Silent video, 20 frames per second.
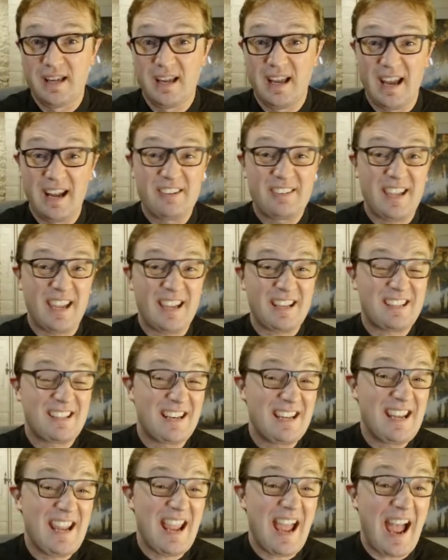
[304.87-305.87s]
and it was
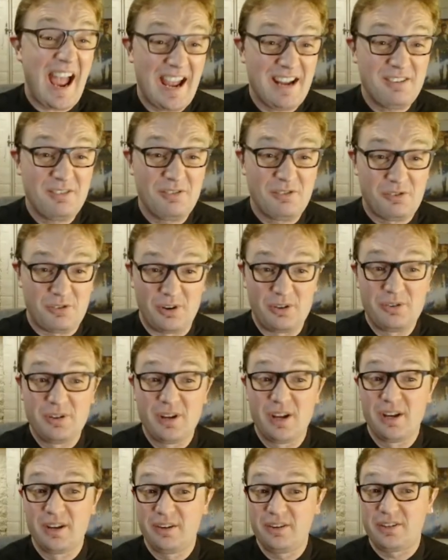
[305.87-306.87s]
actually Andrew
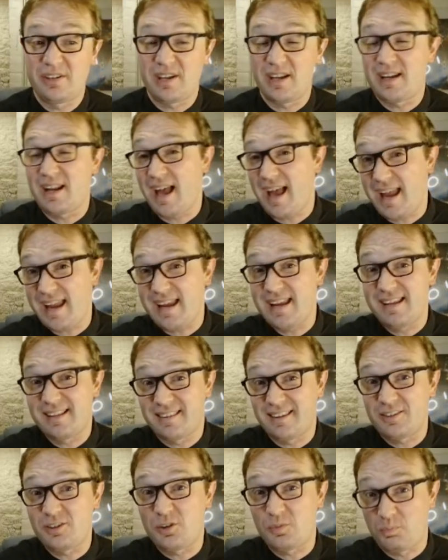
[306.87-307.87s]
who said, "Hey,
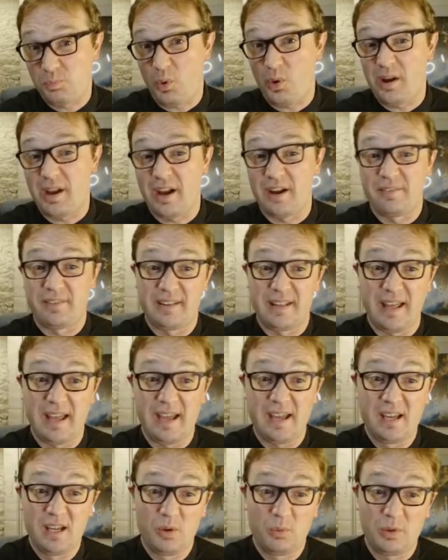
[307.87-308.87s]
there's a boy over
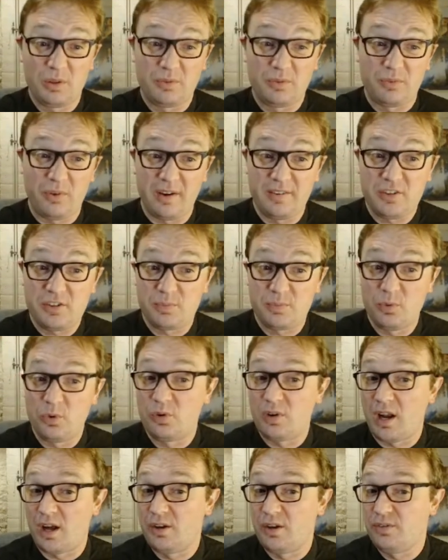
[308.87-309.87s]
there with 5
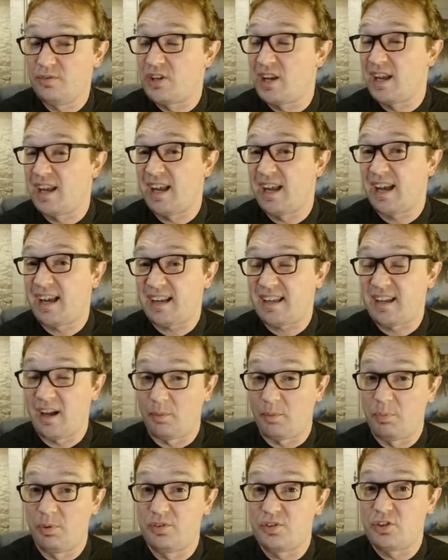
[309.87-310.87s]
small loaves and a
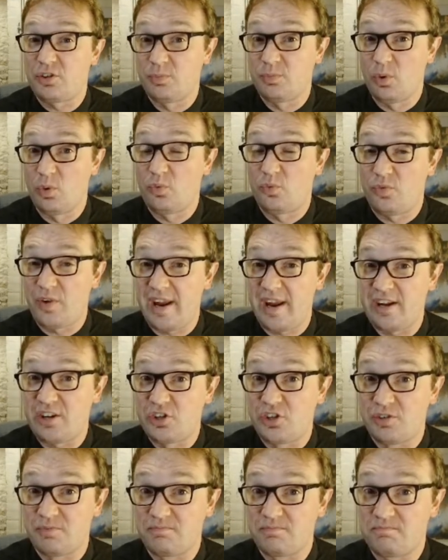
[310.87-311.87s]
couple of small
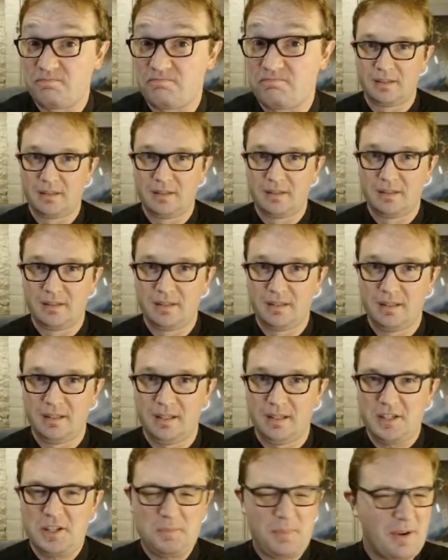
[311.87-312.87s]
fish."
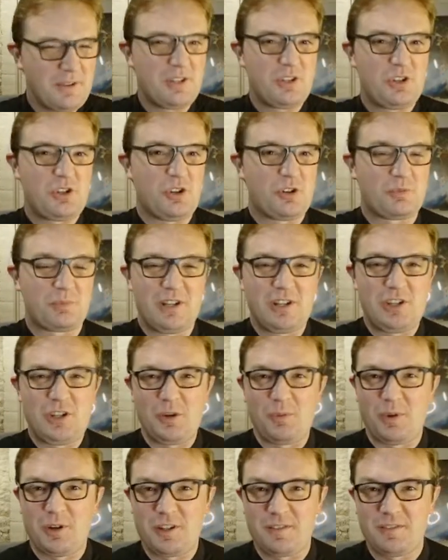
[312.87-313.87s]
I suppose it shouldn't be
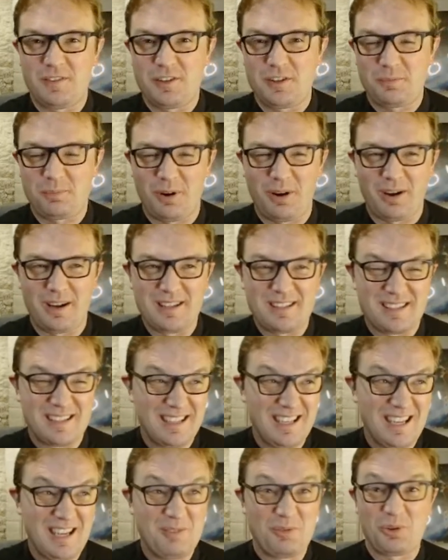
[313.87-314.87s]
too much of a surprise.
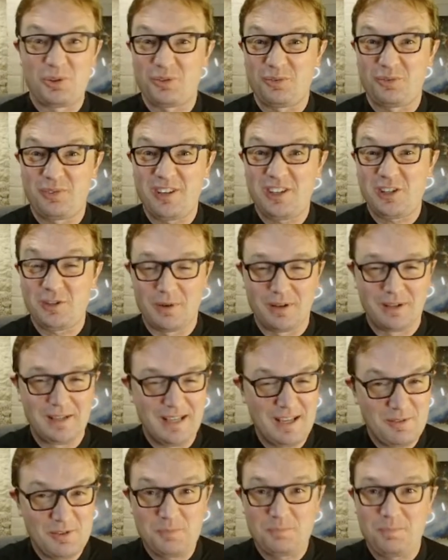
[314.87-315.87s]
He was a fisherman,
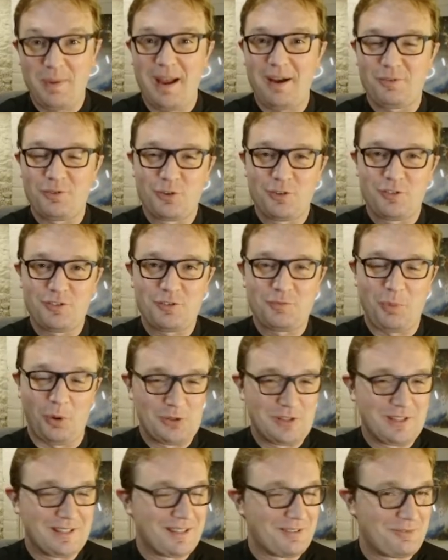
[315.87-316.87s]
he was bound to have
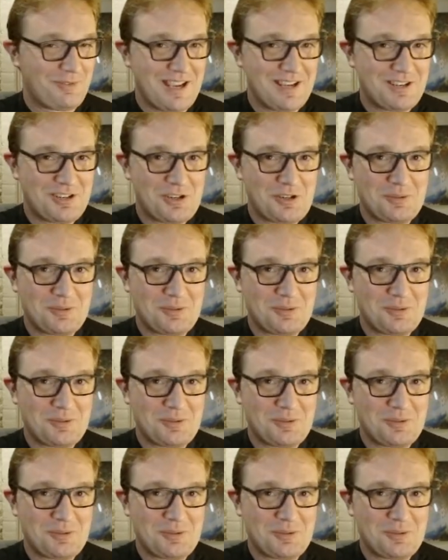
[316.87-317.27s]
spotted the fish.